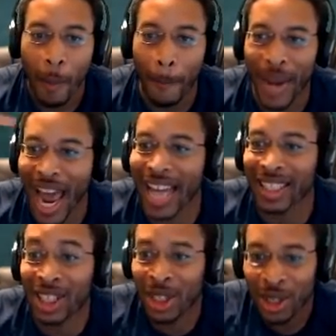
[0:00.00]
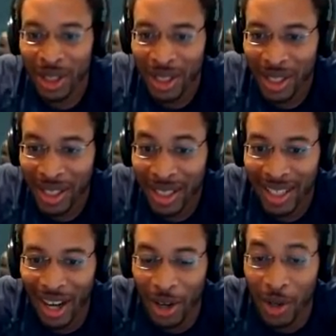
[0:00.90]
bitch.
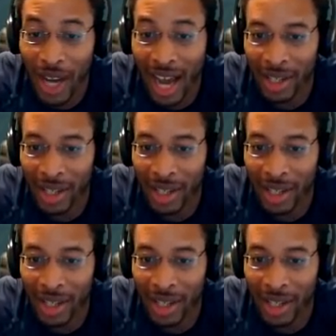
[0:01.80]
Oh, you got it.